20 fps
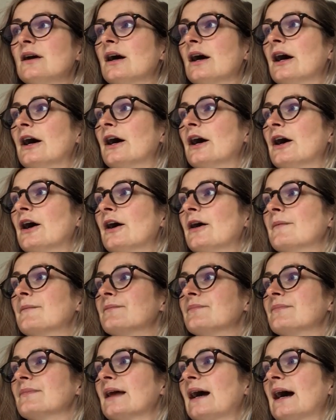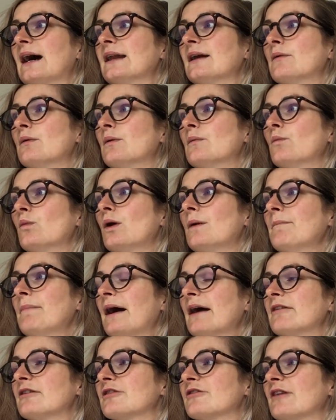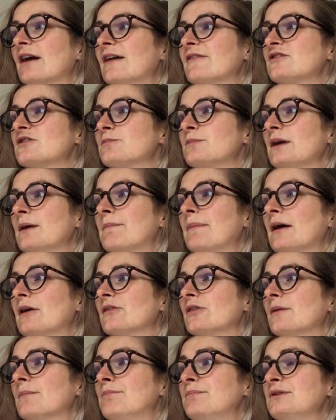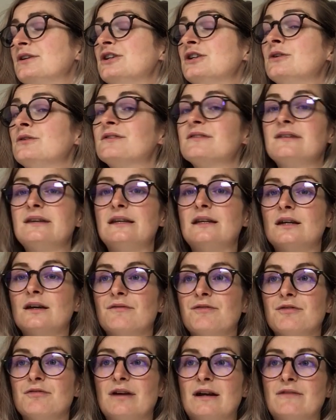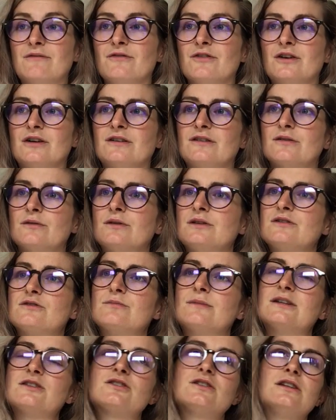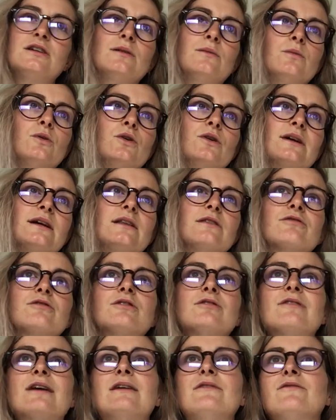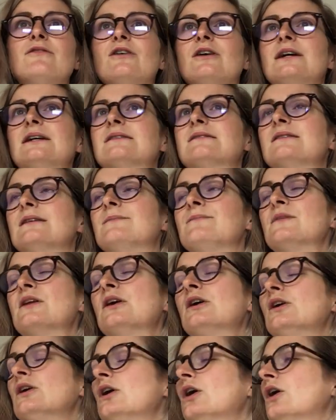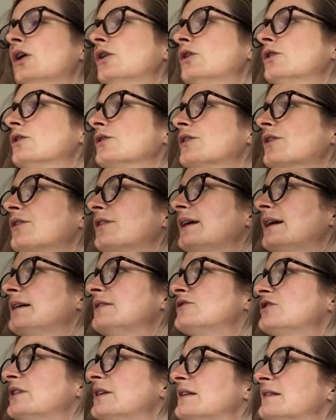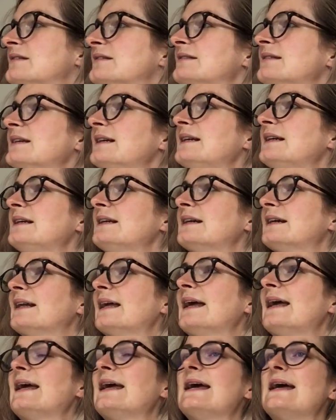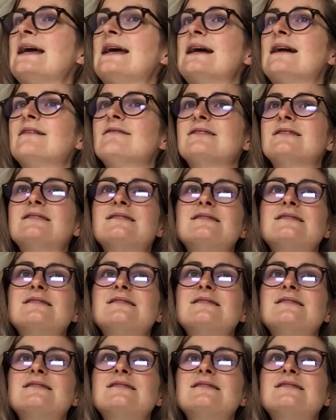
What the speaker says: And I want 1 paragraph to be about the beauty of the rainforest. So I want you to imagine that you're walking through a rainforest and all the things you can see and hear and